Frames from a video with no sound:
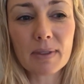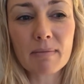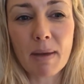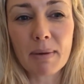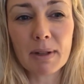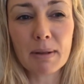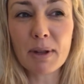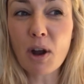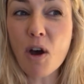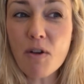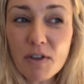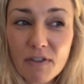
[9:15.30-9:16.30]
Maybe a little bit
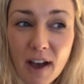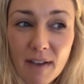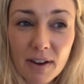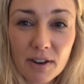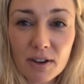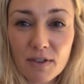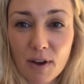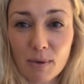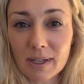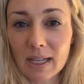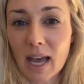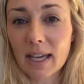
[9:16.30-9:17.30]
over 500 if I
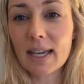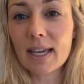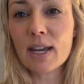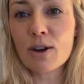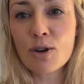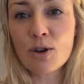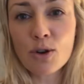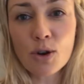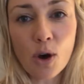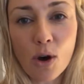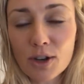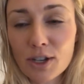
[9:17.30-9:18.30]
was lucky.
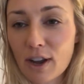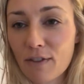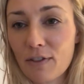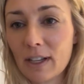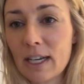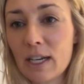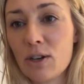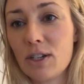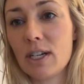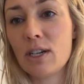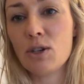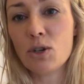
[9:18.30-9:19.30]
Definitely
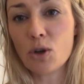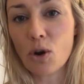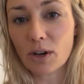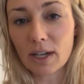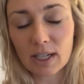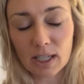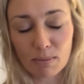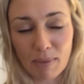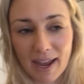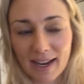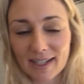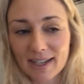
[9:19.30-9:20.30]
did not
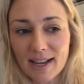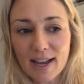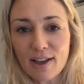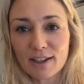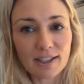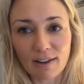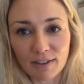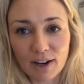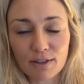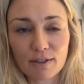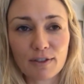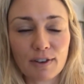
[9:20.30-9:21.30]
expect
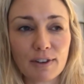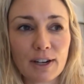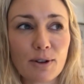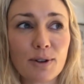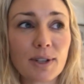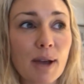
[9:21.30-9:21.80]
$715.